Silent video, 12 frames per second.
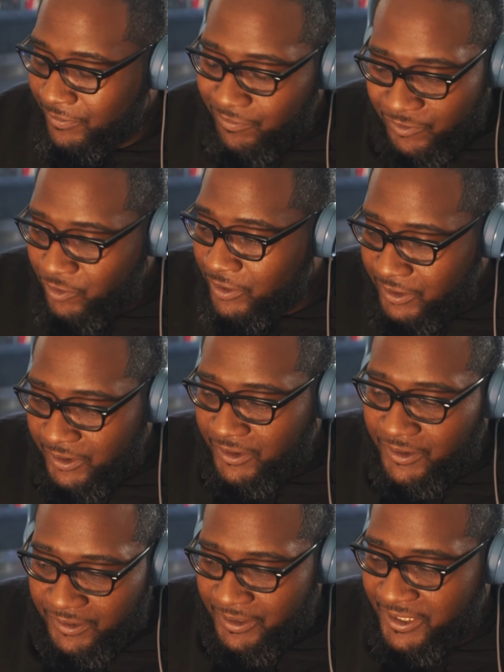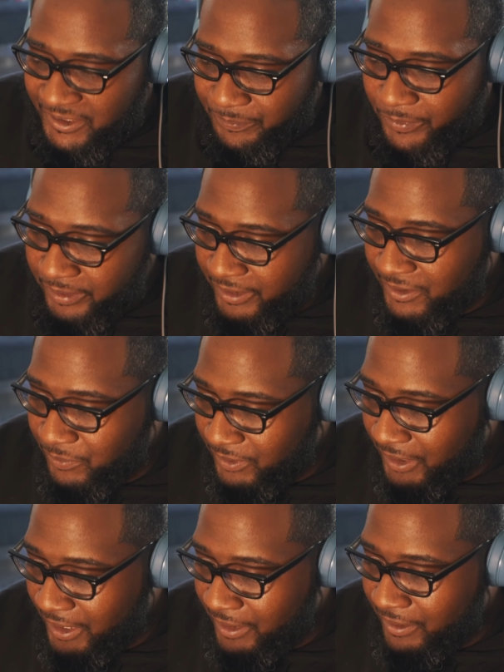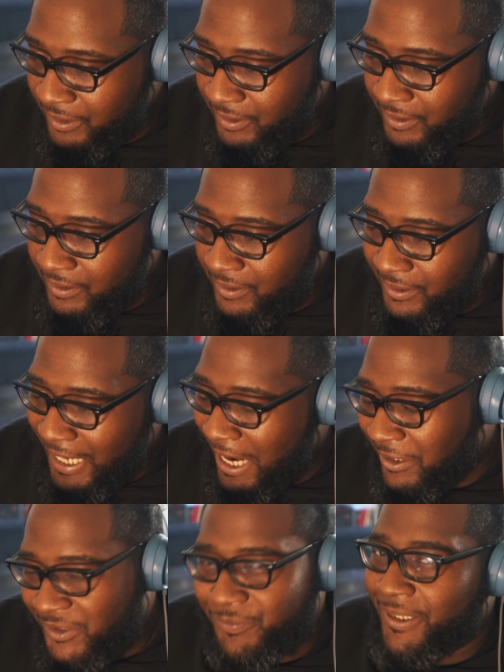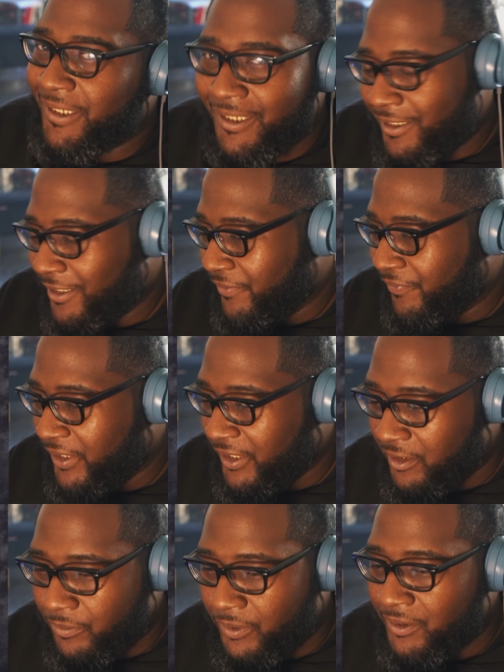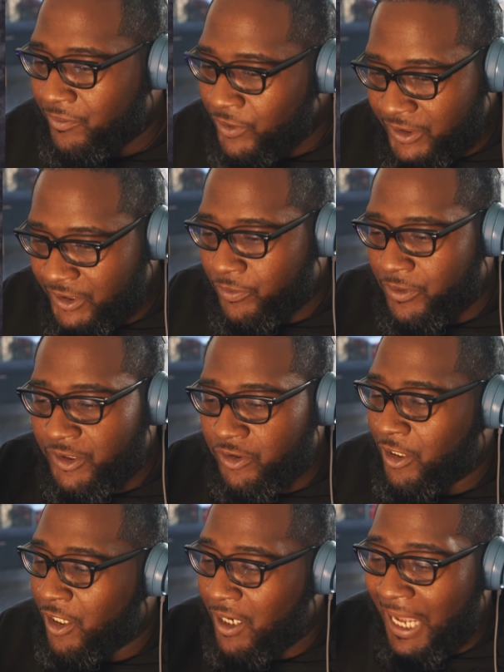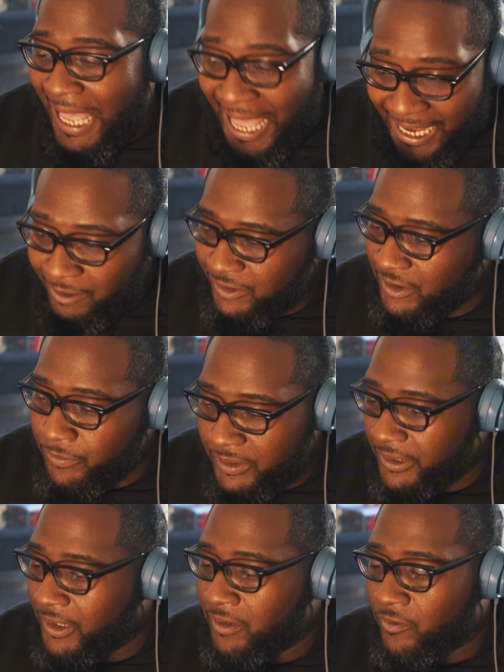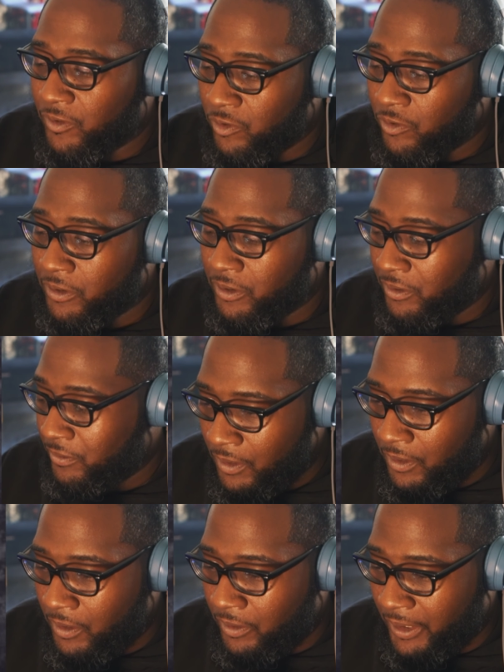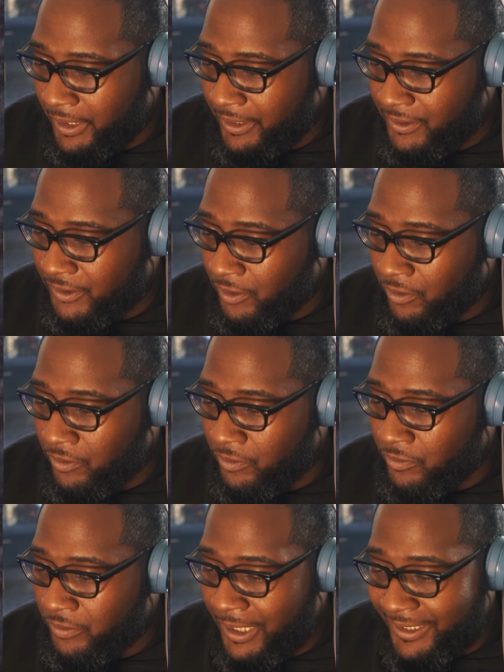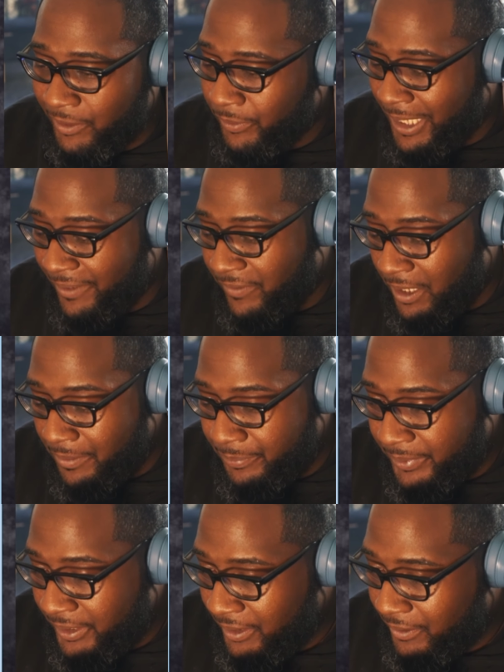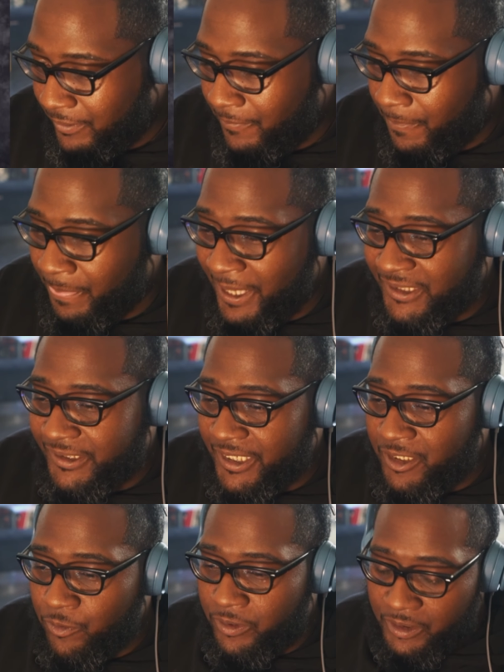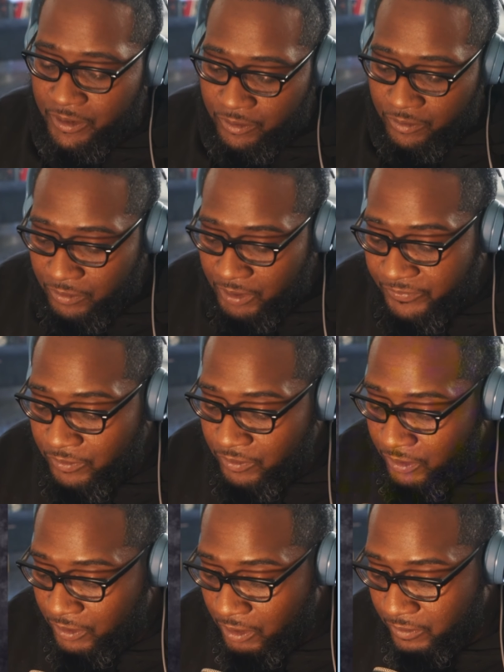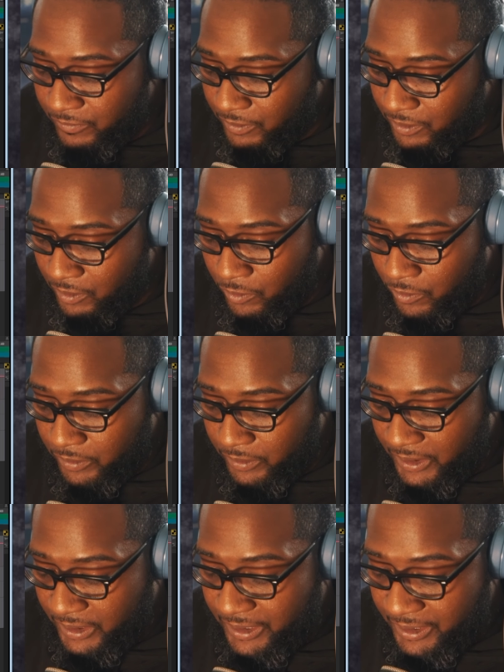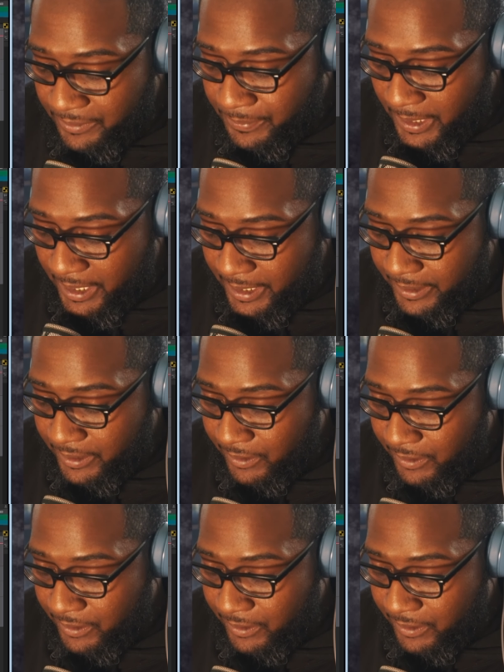you can just experience with that. I'll explain it in another video, but we just want to show y'all how to begin recording. Okay, so now that we have our beat, next thing you want to do, if you look over on the keypad,